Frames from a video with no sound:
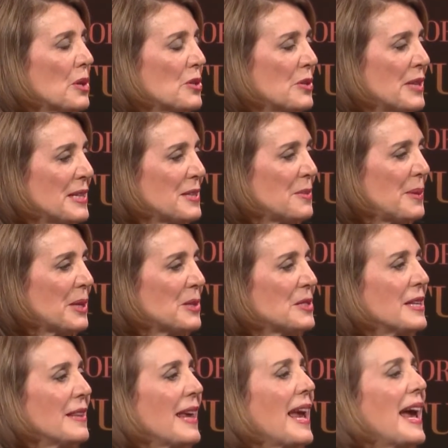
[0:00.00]

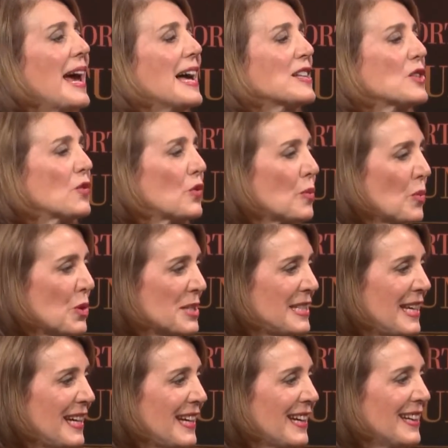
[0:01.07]
transparency, they ask for more
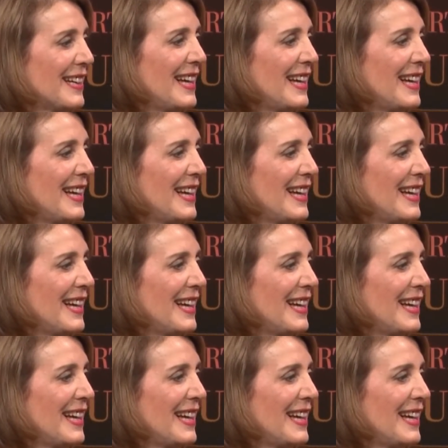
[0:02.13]
data.